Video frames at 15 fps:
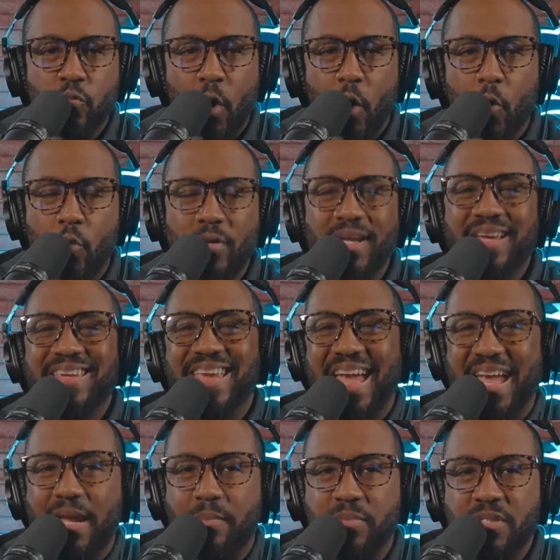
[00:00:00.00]
road
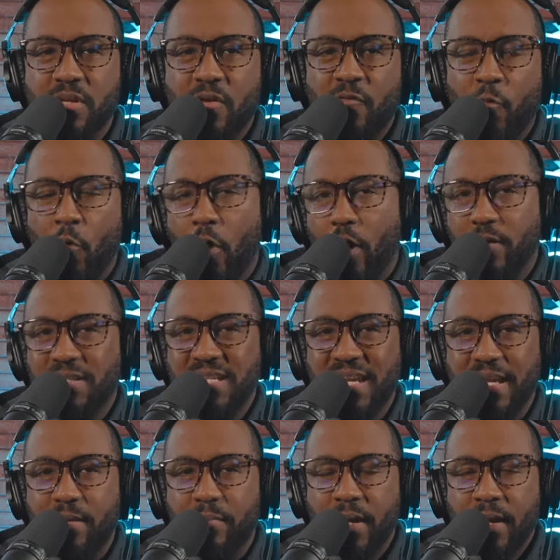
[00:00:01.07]
games for our
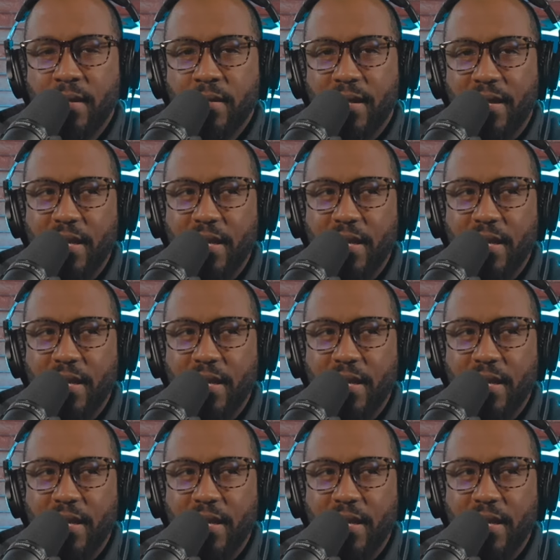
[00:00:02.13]
team.